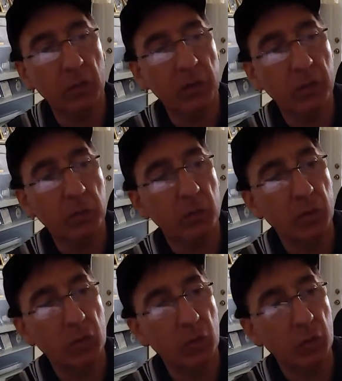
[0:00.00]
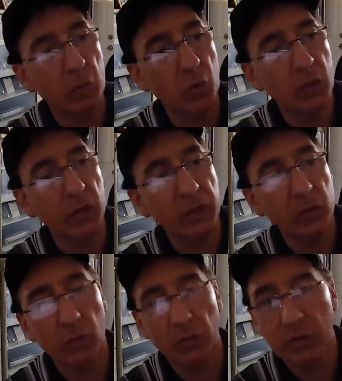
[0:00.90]
I might have to use a little more
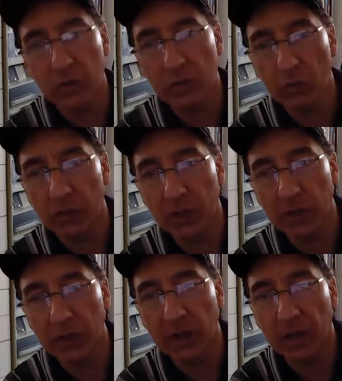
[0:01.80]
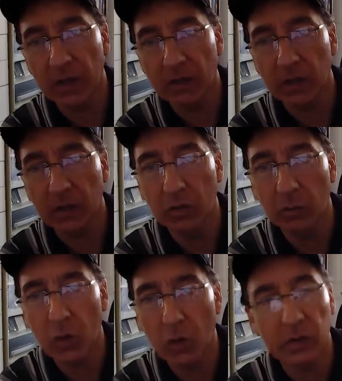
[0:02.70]
cleanser cleanser over here to get that out. It's like a little
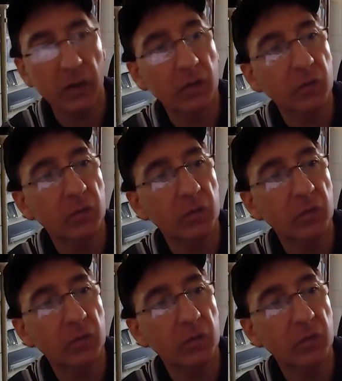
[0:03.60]
mark there.